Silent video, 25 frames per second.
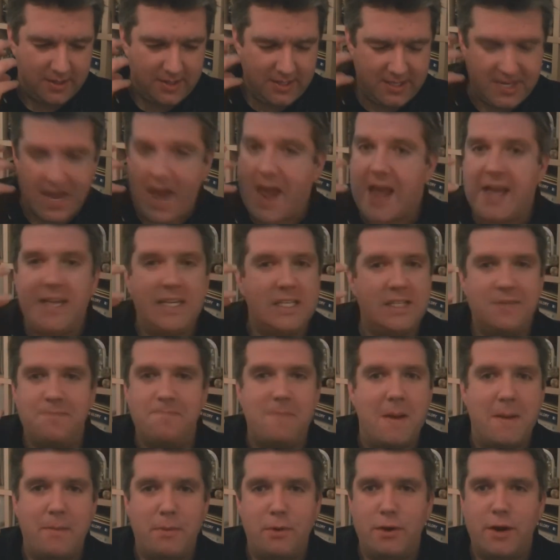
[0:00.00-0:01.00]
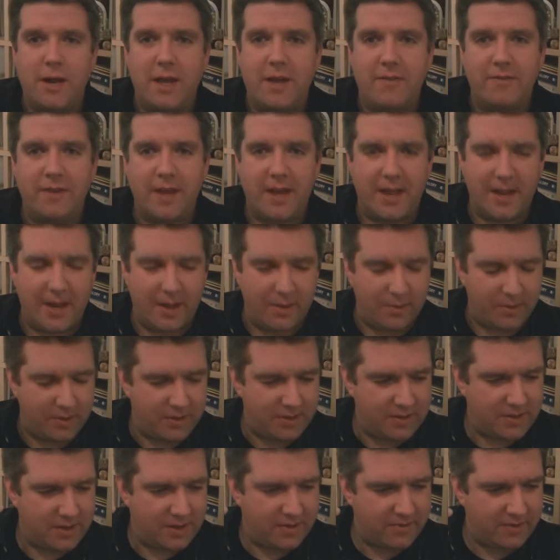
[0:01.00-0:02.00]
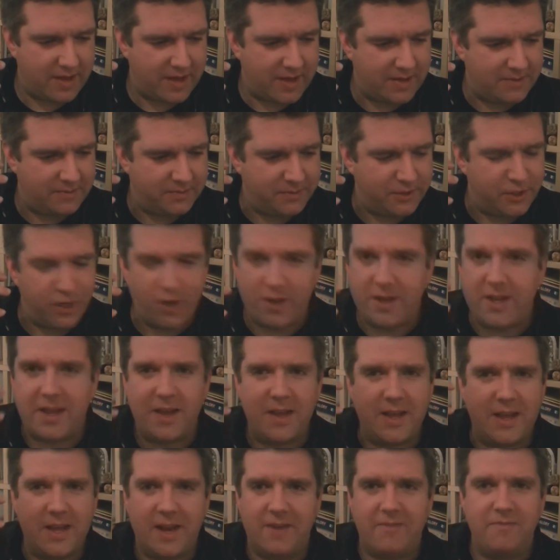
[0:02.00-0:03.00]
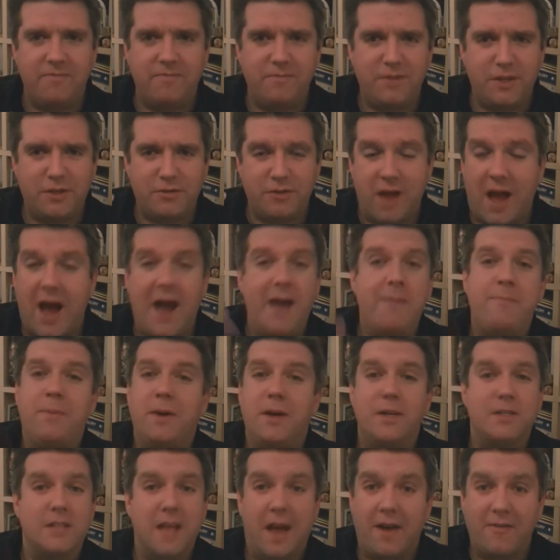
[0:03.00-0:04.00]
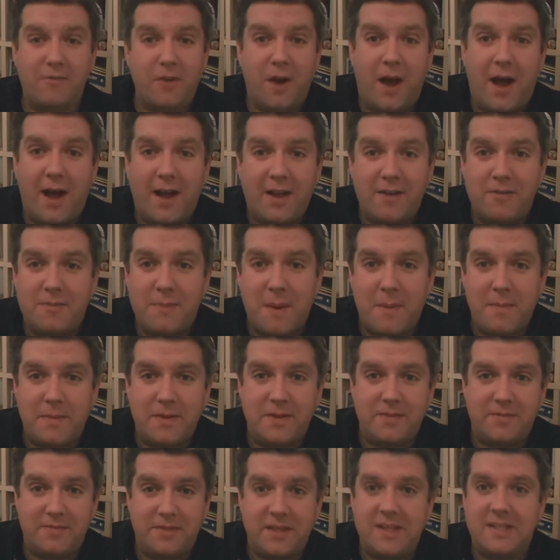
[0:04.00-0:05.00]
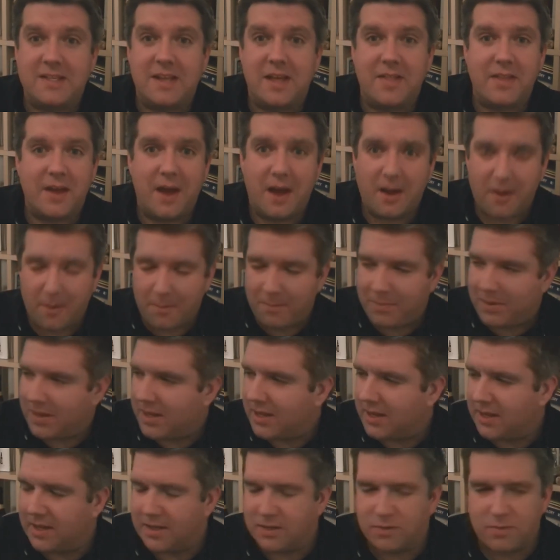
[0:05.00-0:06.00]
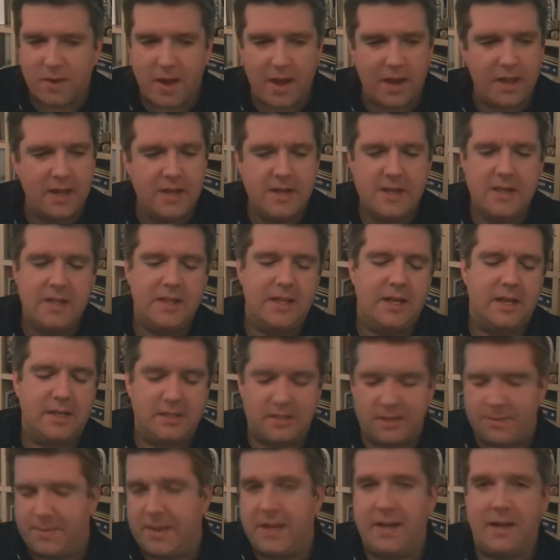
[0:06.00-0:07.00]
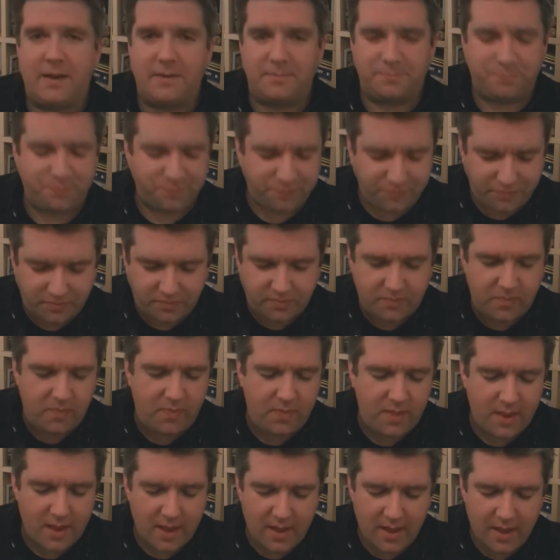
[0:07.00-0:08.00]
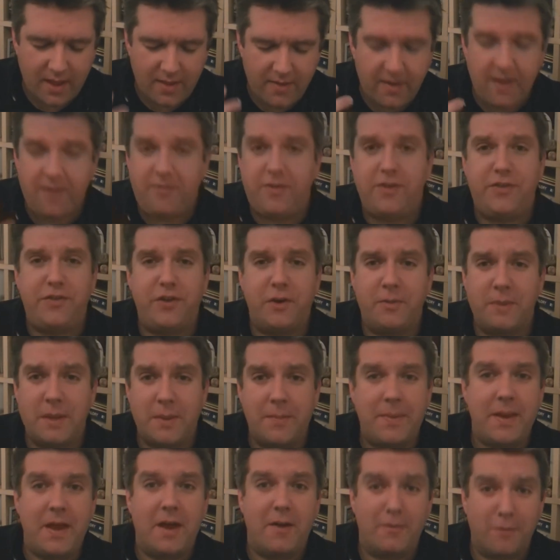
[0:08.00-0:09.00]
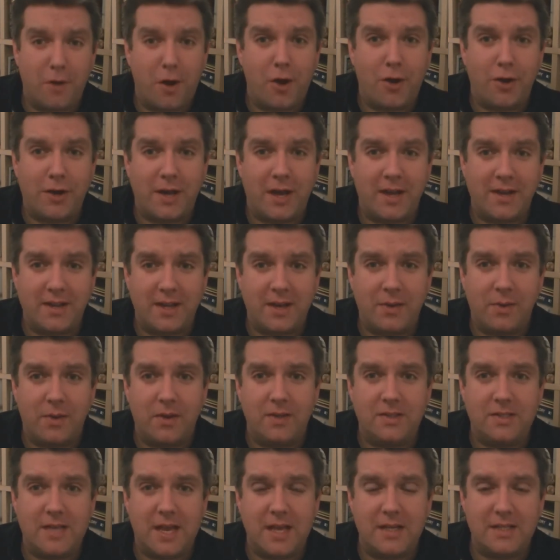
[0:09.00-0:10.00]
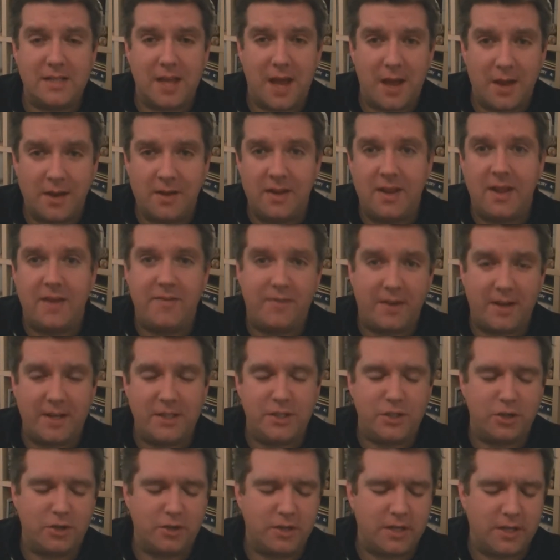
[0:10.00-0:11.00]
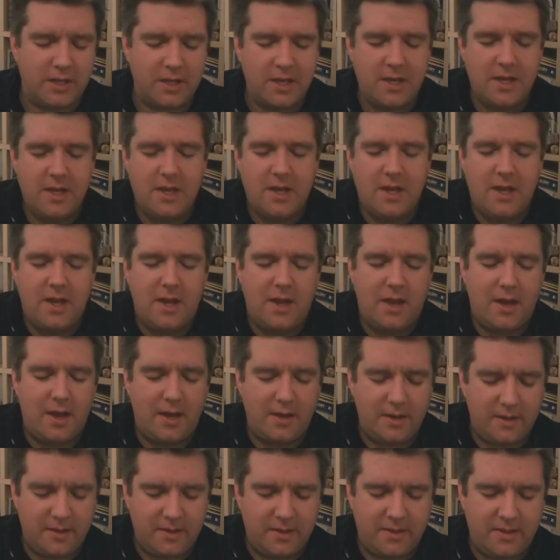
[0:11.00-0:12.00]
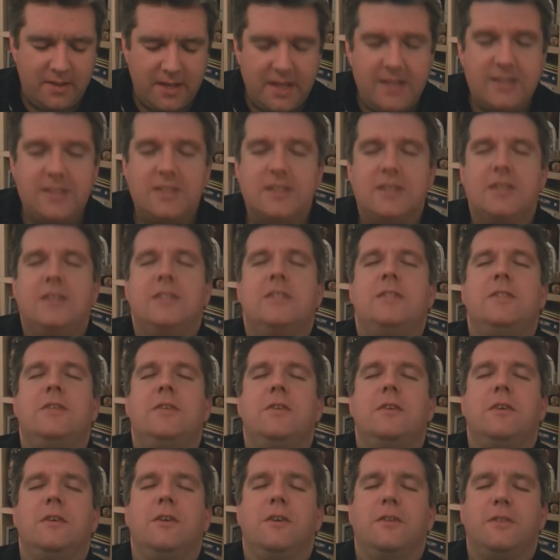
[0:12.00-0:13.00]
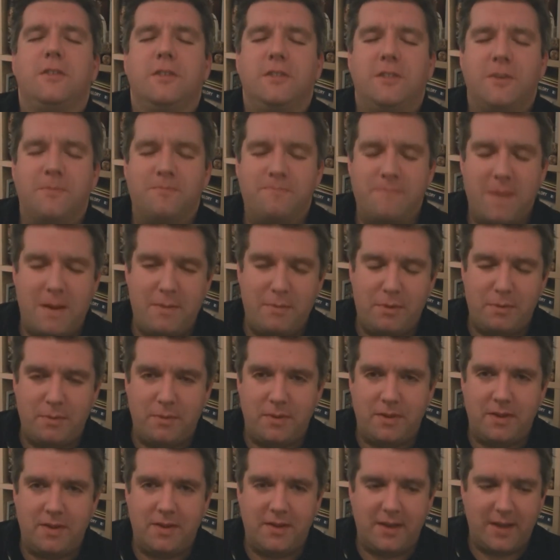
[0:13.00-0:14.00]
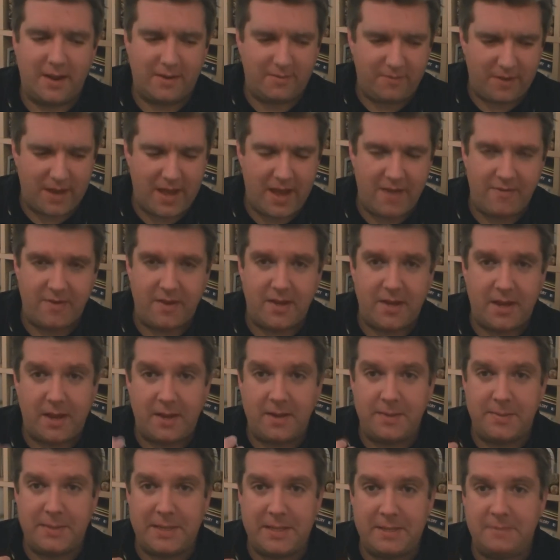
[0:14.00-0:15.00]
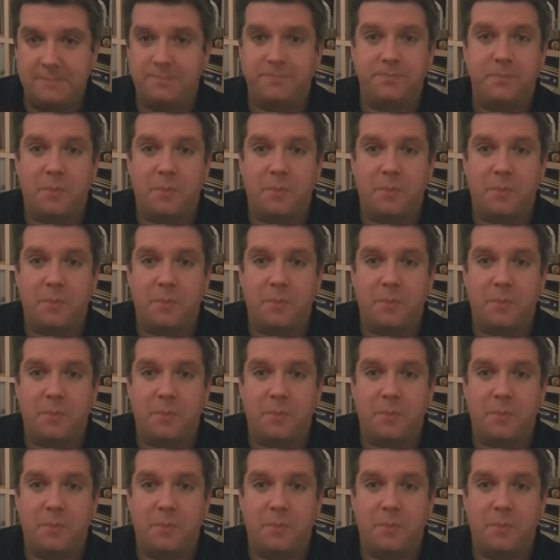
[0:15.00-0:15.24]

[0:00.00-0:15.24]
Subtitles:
taste memory of it. It was kind of like, do you know, you can kind of, just, I can remember things like that completely as well. That's, I mean, if you show me a beer, I've got a good idea what it tastes like and if I enjoyed it. And this has got such a memorable kind of flavour, you know, I mean,